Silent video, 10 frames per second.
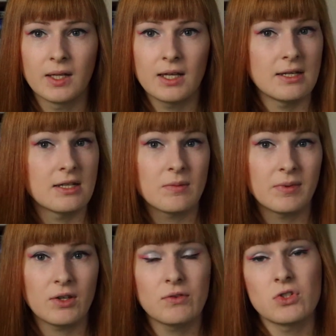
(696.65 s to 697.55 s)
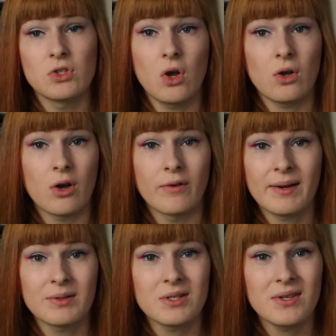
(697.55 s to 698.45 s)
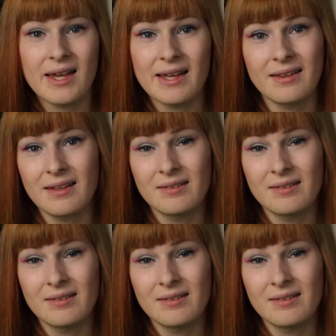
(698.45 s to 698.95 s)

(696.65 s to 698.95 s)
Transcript: Is it something you just not got around to yet?